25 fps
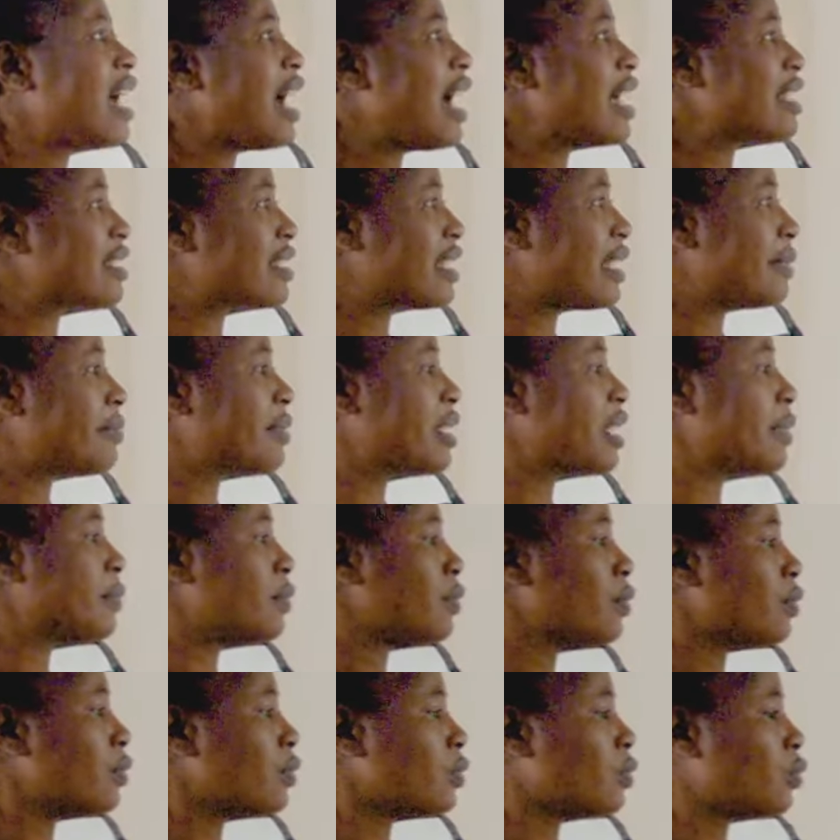
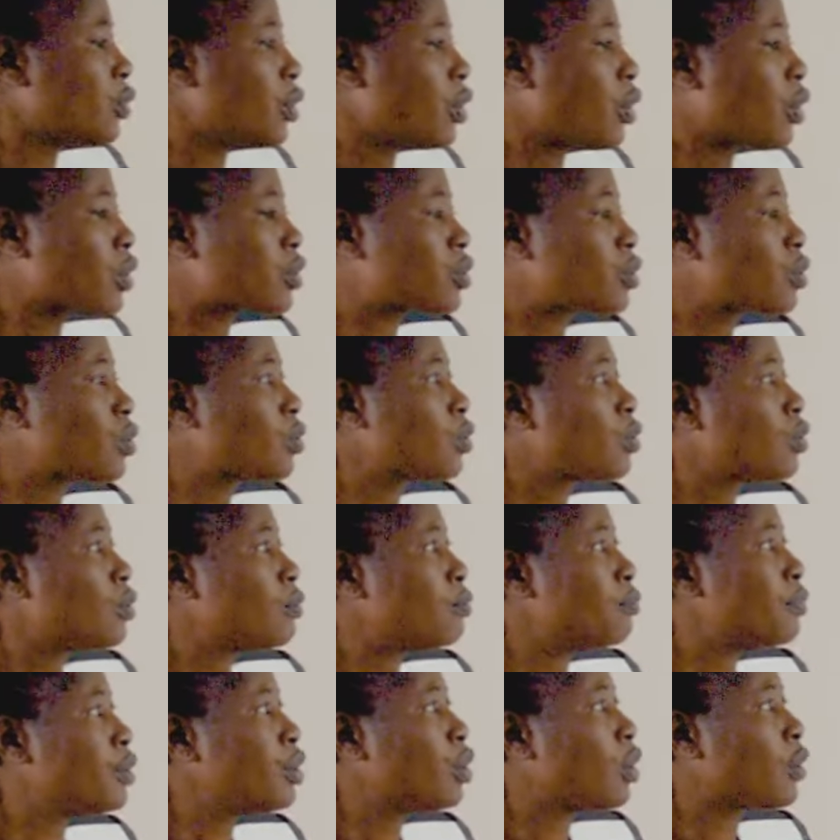acceptable, will also
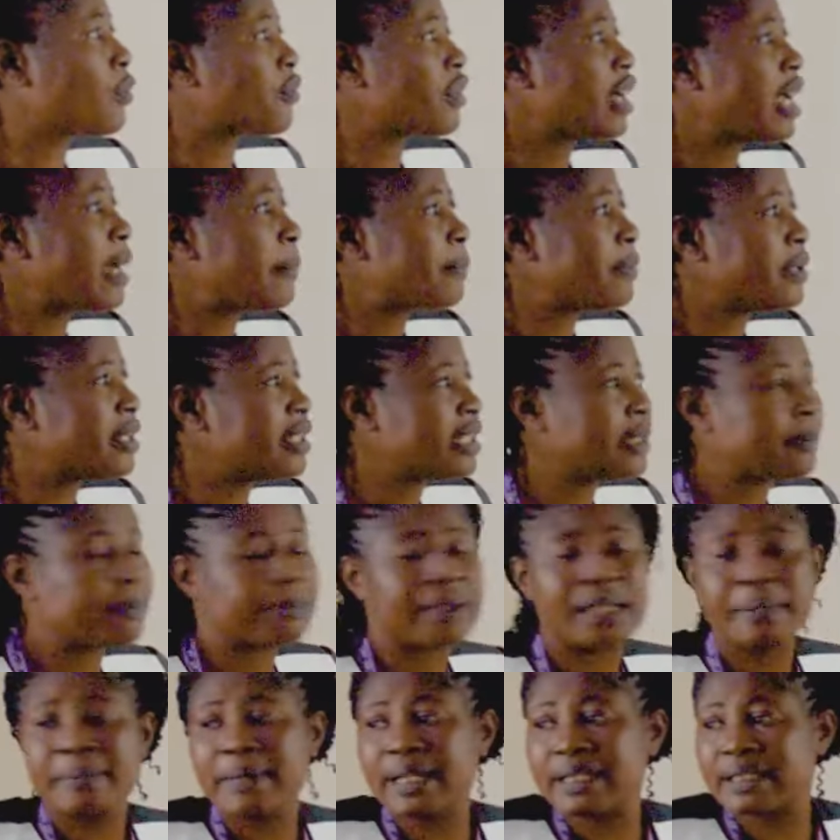be of help in
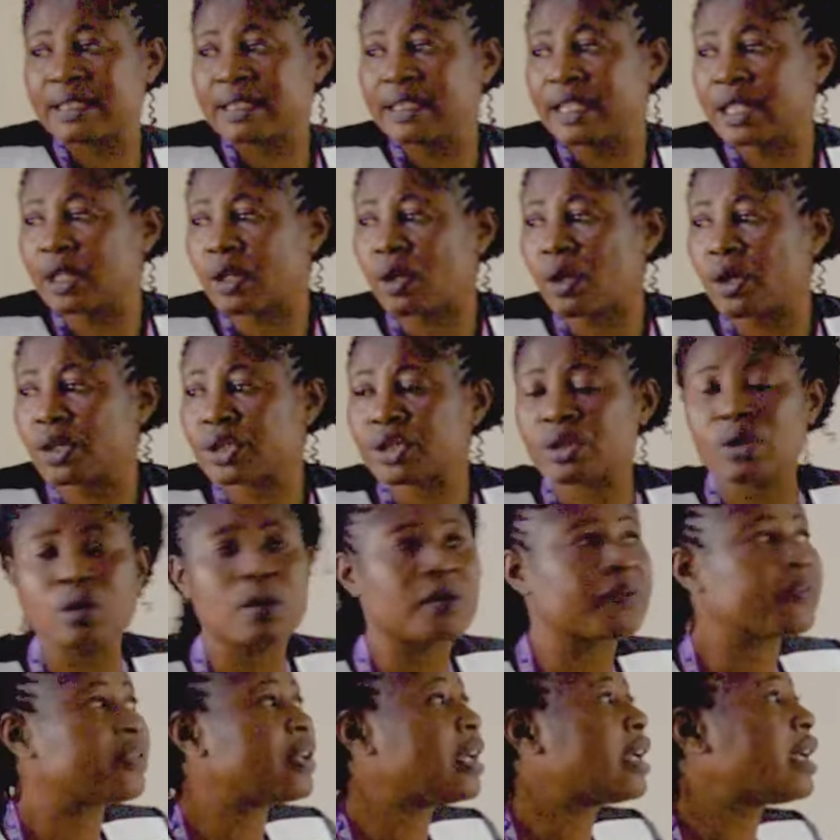implementing the culture
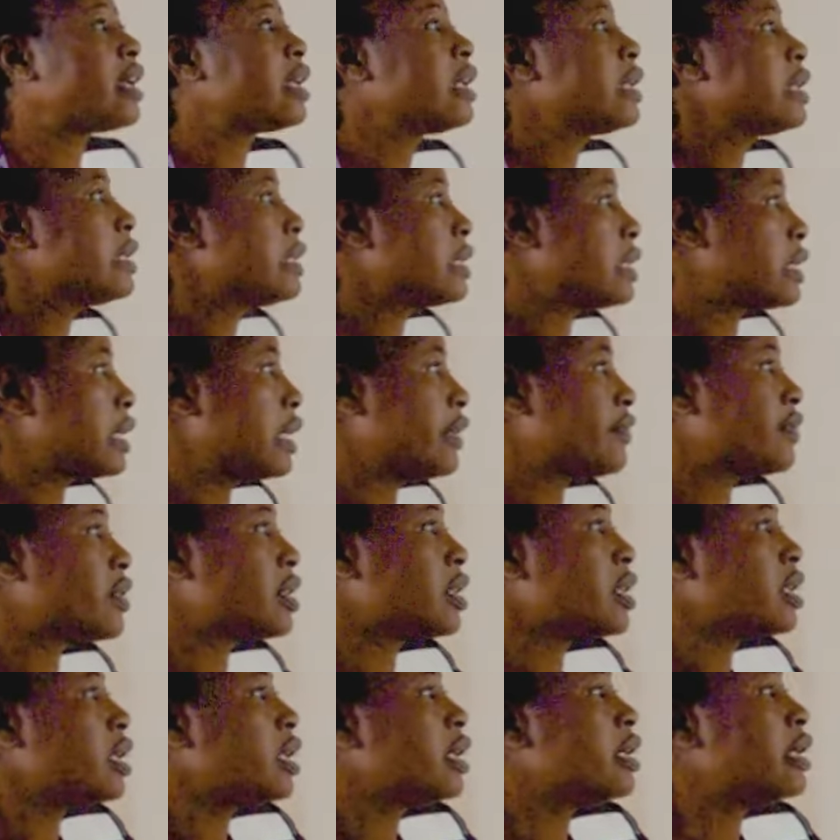of
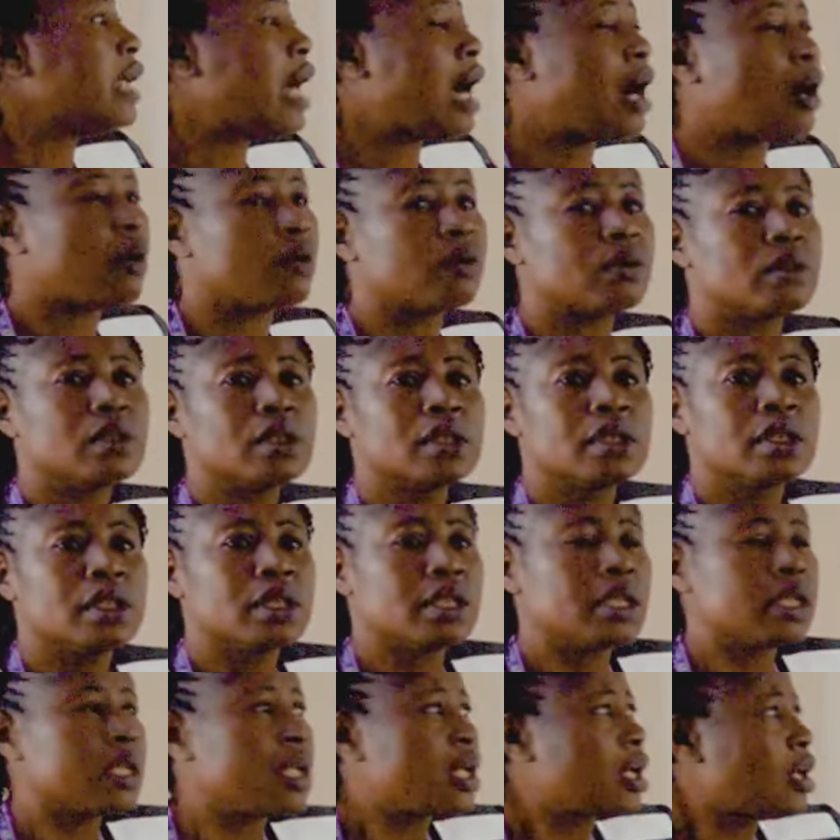safety. Now,
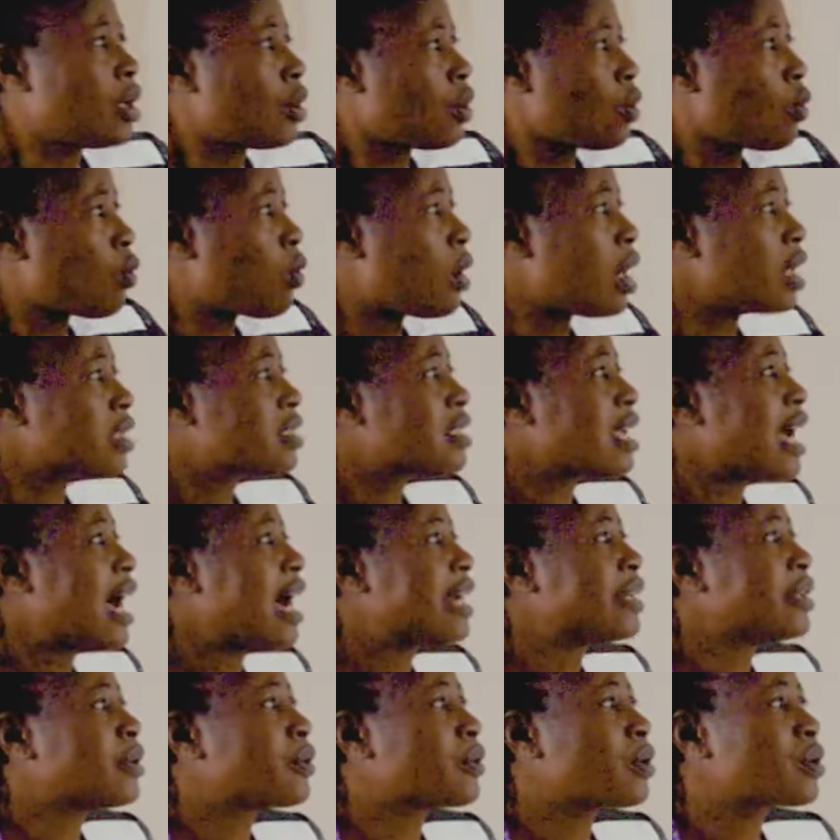what
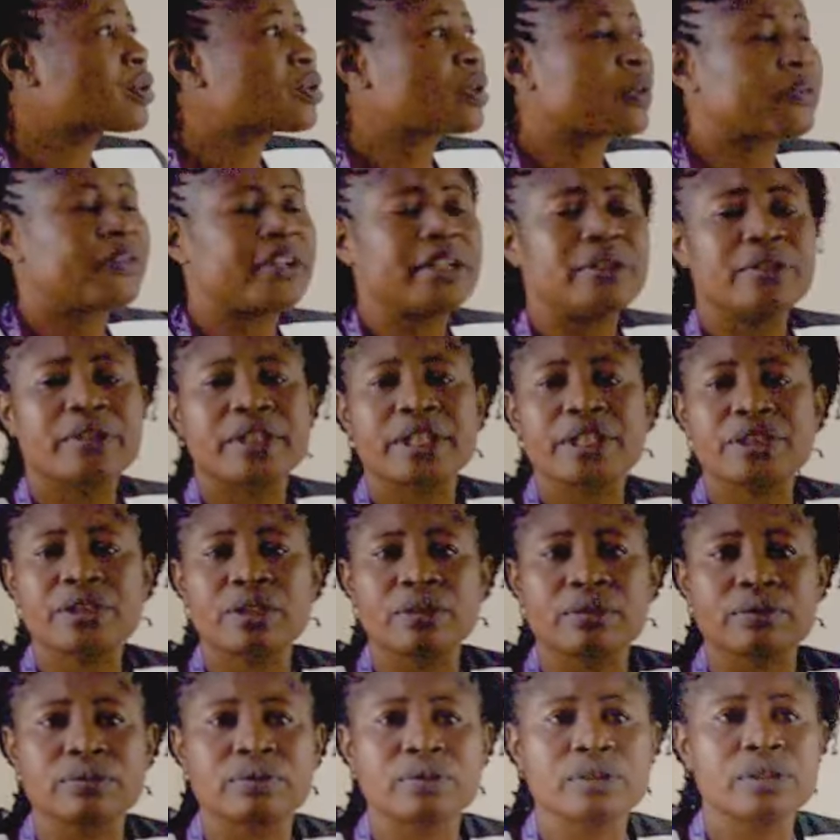are the roles of
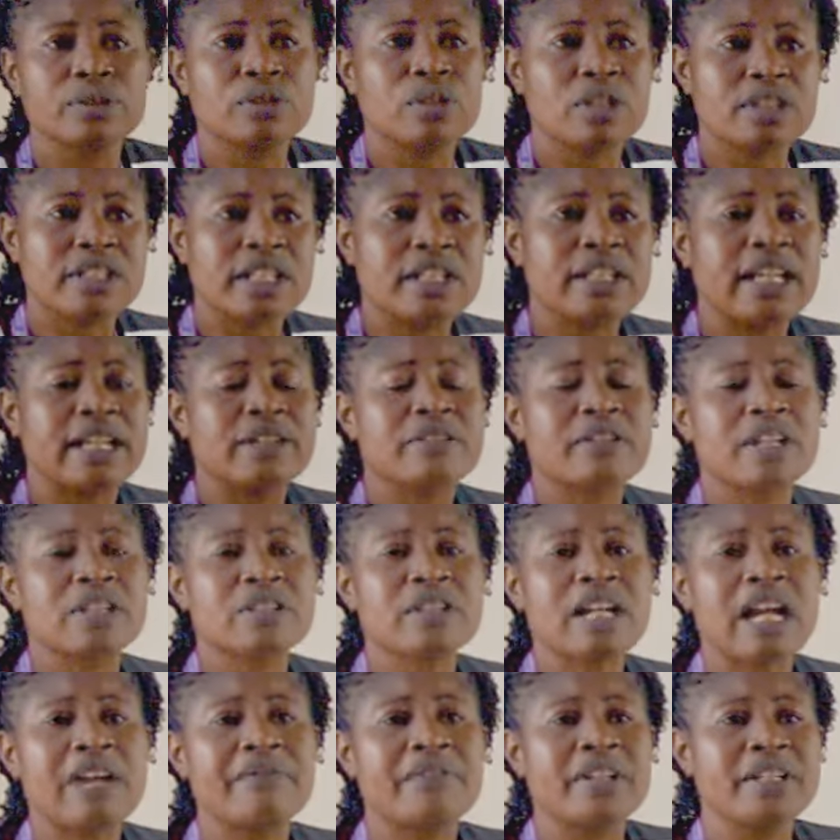education? Does
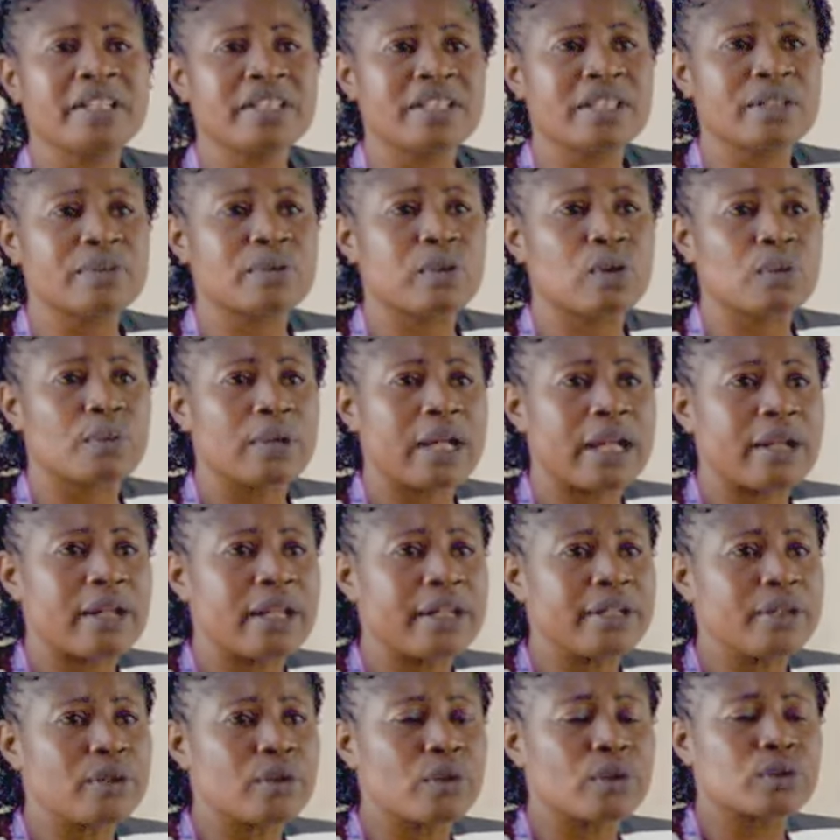education have
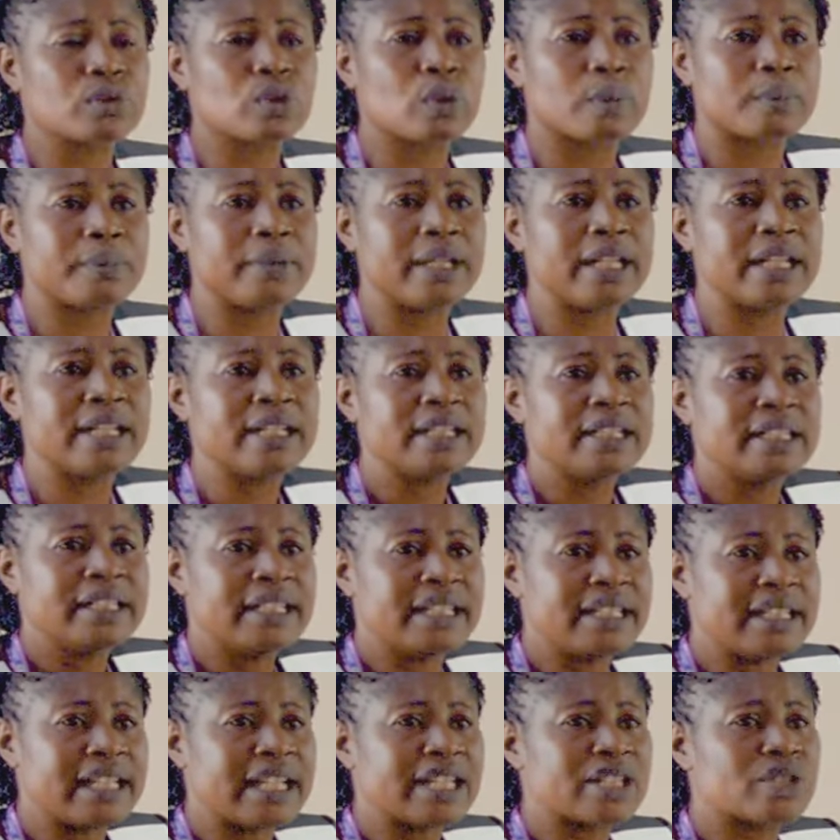any role to play
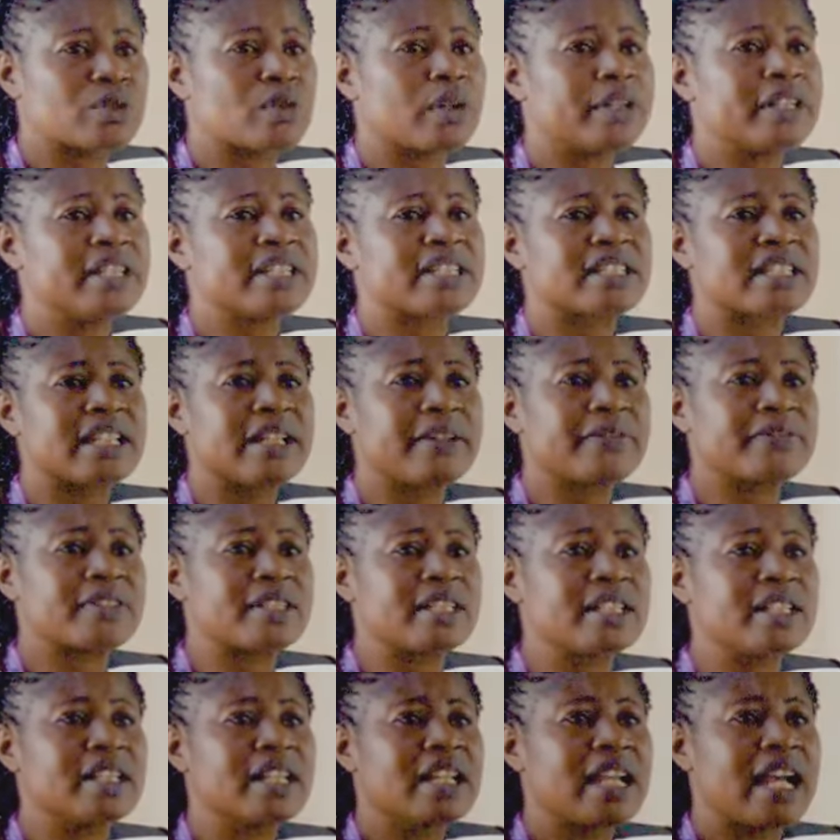in ensuring
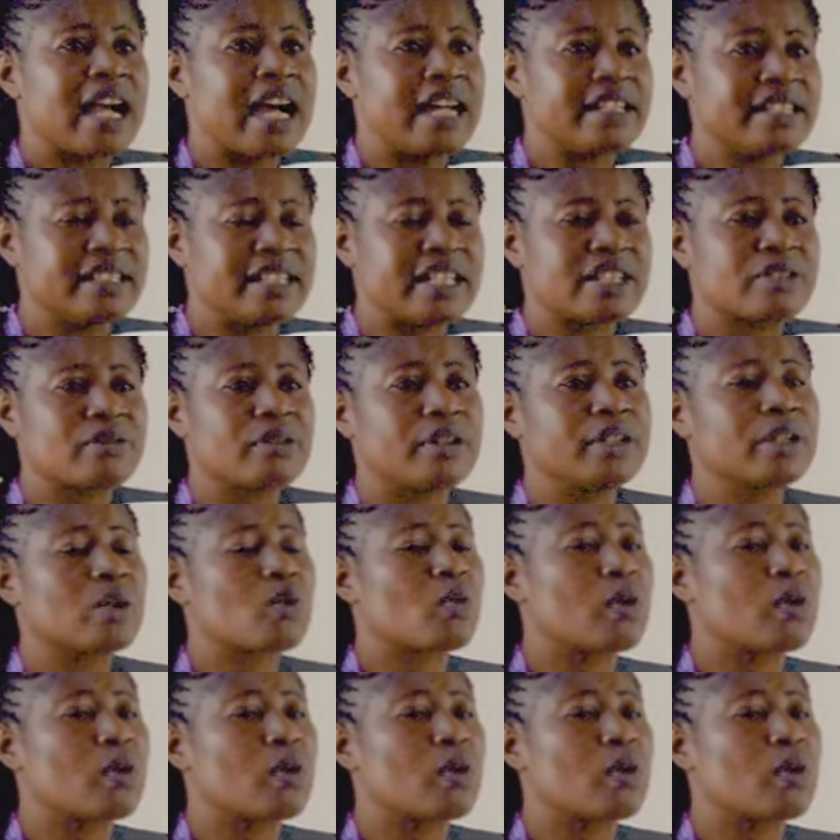safety and in ensuring